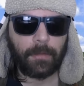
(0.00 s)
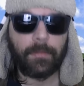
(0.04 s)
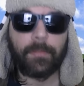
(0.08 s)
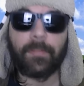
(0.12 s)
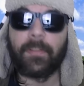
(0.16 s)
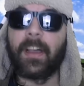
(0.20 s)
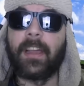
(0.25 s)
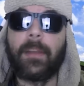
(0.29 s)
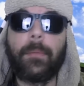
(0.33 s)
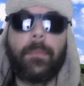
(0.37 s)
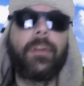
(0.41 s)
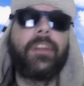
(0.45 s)

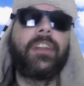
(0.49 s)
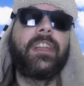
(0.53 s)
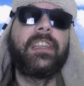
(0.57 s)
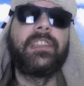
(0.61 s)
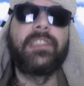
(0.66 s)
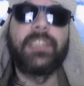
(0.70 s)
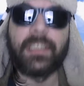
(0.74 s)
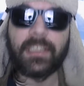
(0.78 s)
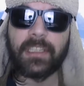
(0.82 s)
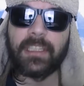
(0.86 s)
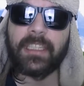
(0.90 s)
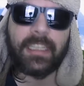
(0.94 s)
Feynman is
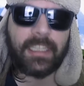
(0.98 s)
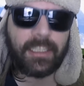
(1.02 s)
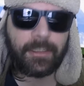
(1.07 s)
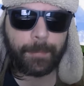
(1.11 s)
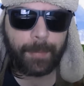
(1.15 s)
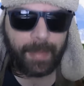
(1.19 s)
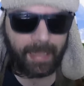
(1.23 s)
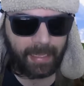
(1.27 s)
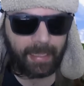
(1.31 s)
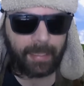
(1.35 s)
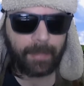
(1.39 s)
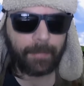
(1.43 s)
indeed
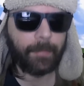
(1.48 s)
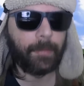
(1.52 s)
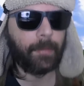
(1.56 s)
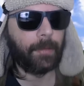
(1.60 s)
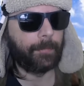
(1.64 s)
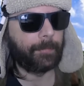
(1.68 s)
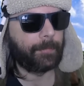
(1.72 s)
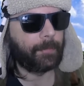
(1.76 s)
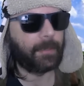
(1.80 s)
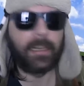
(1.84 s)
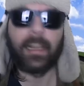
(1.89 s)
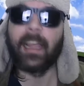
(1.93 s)
Bay.
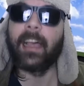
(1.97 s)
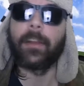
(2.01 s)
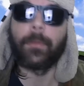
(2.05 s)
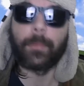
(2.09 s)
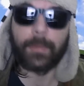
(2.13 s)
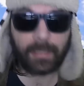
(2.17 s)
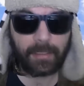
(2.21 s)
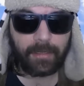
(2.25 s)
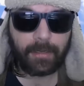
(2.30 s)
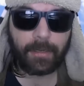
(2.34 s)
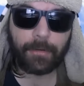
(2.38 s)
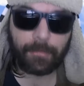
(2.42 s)
I'm glad we
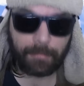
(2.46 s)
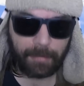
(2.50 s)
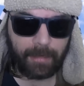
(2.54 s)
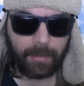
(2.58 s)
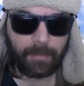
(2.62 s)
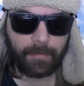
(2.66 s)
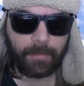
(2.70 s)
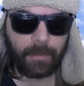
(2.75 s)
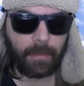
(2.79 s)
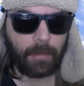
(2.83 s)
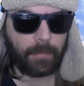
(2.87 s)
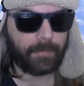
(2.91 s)
can agree
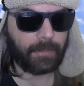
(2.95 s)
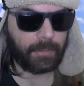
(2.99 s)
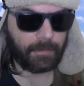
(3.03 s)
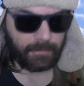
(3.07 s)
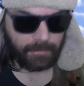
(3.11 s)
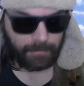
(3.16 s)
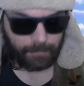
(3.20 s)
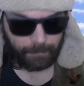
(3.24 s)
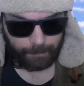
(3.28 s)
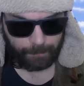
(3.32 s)
on the obvious.